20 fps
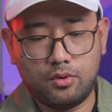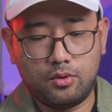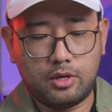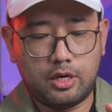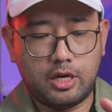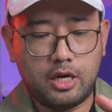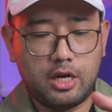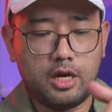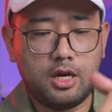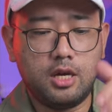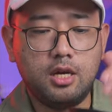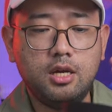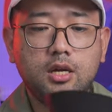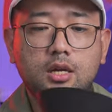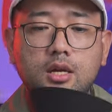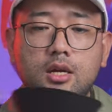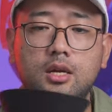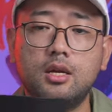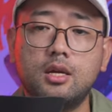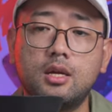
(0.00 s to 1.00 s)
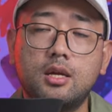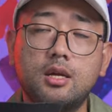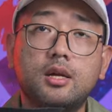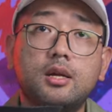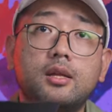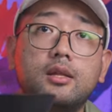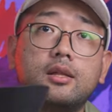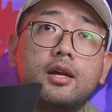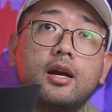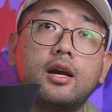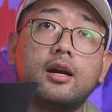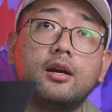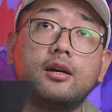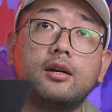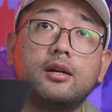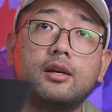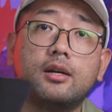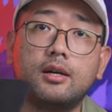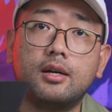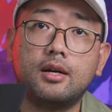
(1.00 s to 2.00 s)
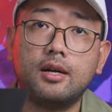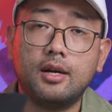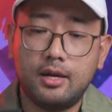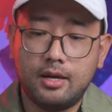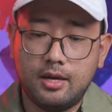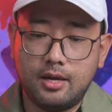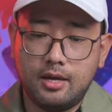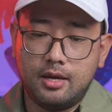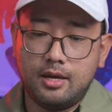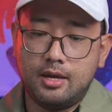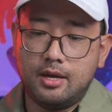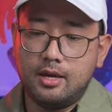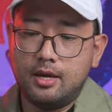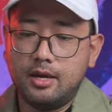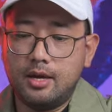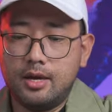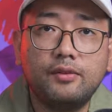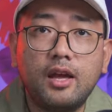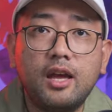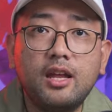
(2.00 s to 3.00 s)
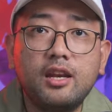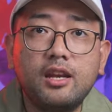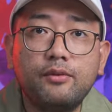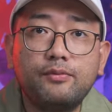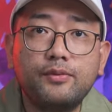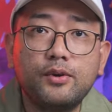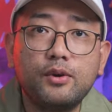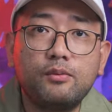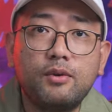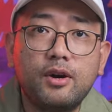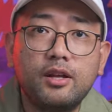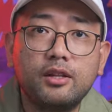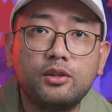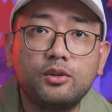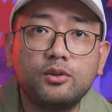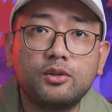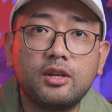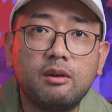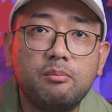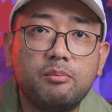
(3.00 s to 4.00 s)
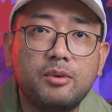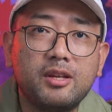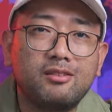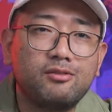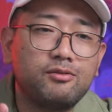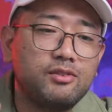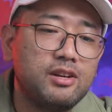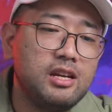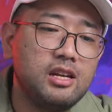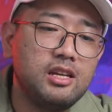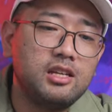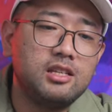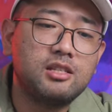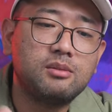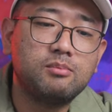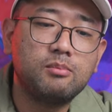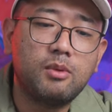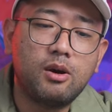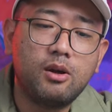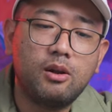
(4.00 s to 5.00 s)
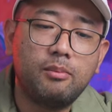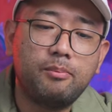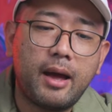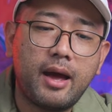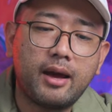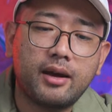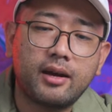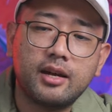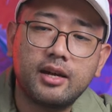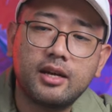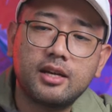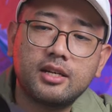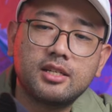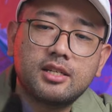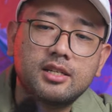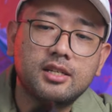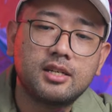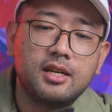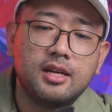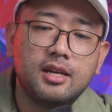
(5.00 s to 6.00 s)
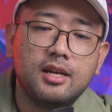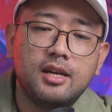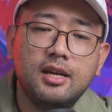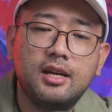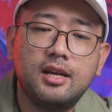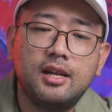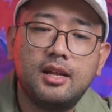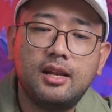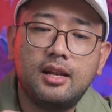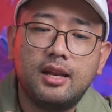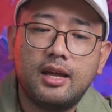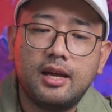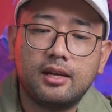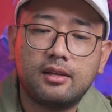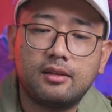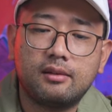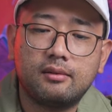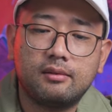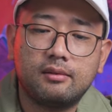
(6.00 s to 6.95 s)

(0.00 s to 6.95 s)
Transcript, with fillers: Okay, there. And if you want to keep it really small package, like